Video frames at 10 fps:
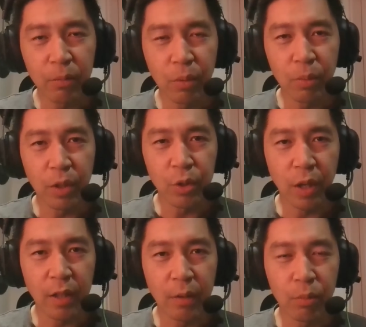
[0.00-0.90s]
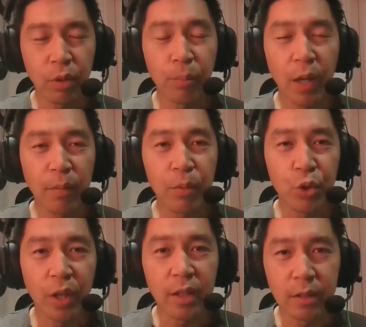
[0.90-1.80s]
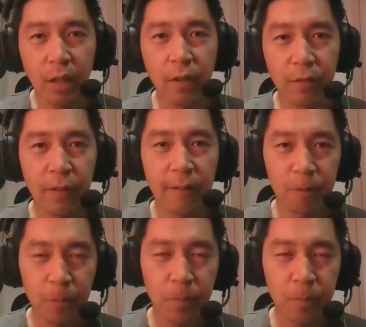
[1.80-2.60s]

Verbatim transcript: what, what you're trying to, the problem you're trying to solve.